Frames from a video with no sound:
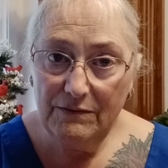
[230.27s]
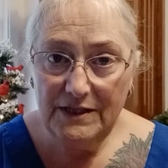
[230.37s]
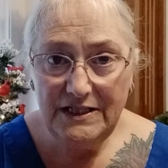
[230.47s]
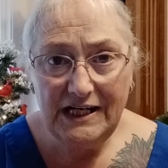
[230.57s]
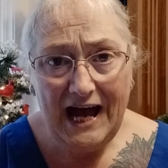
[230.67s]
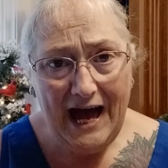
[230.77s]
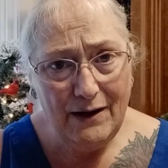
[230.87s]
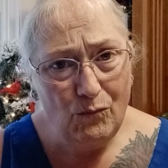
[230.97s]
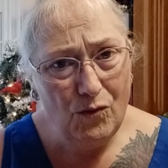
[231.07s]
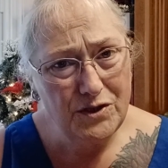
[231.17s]
then you kind
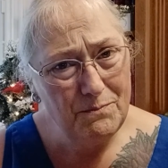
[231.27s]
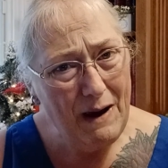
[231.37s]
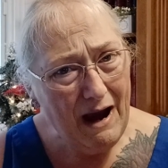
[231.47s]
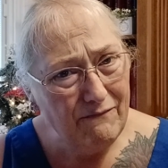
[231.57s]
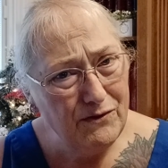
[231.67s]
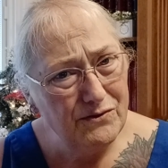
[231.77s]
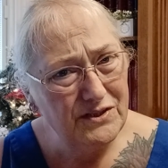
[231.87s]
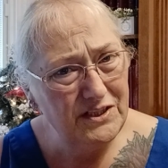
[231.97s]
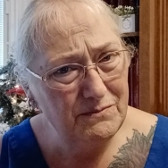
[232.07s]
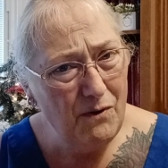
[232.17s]
of want your Power Fuels
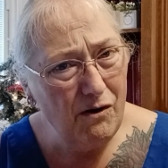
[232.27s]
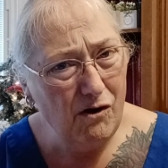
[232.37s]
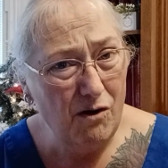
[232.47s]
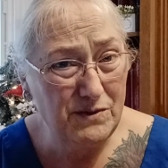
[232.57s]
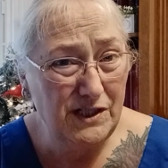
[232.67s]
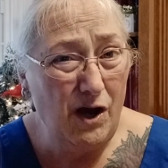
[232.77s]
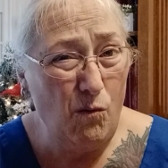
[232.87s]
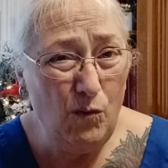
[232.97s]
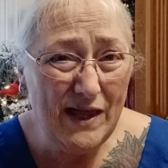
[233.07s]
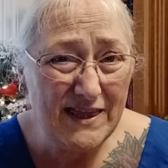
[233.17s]
and your Smart Carbs to go
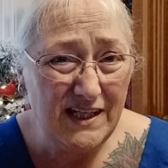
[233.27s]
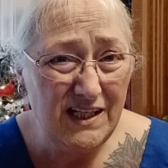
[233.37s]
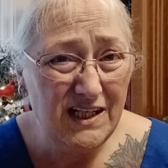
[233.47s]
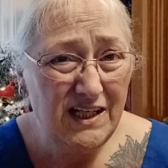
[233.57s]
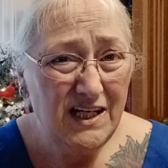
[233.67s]
with it.